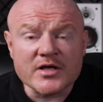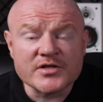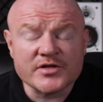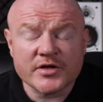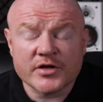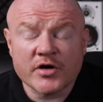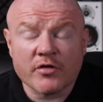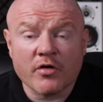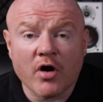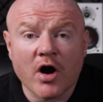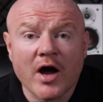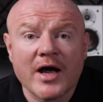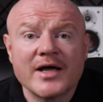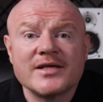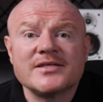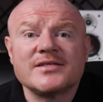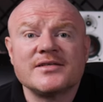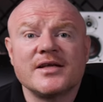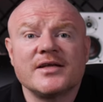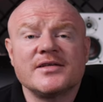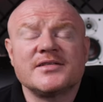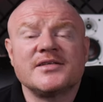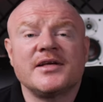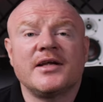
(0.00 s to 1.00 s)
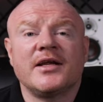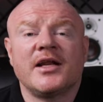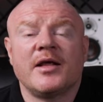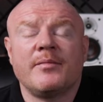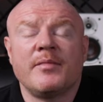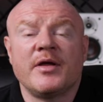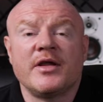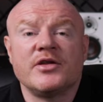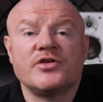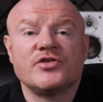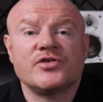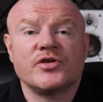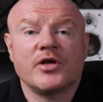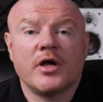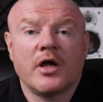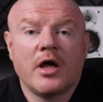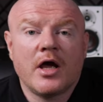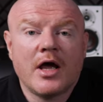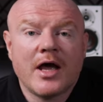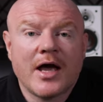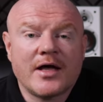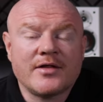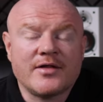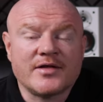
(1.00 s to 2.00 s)
So your eyes see an image
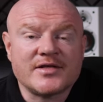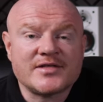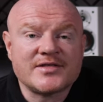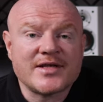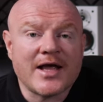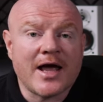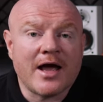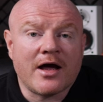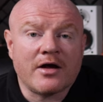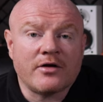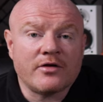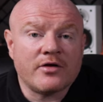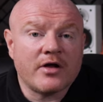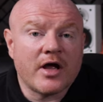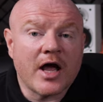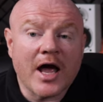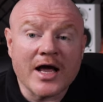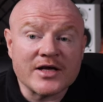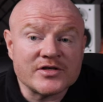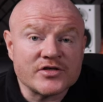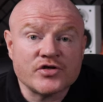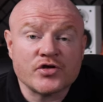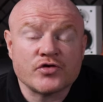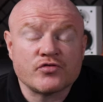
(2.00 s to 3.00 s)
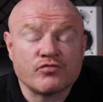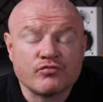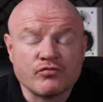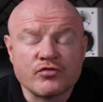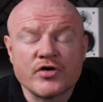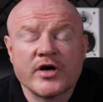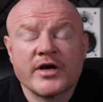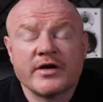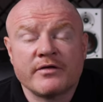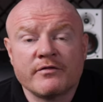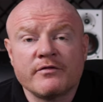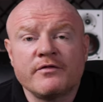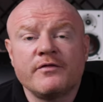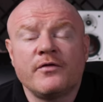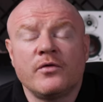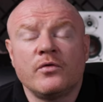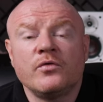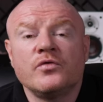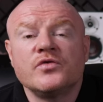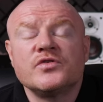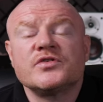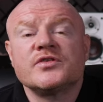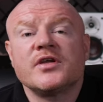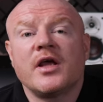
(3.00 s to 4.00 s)
and the sound has to just
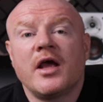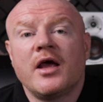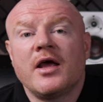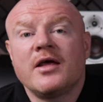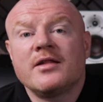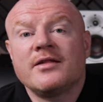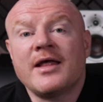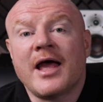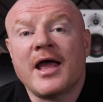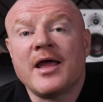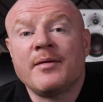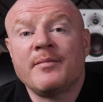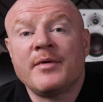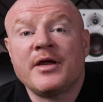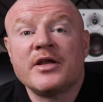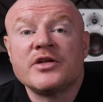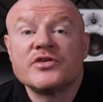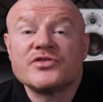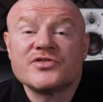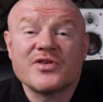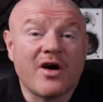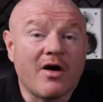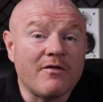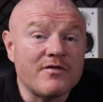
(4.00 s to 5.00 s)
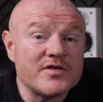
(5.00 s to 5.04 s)
reinforce that image.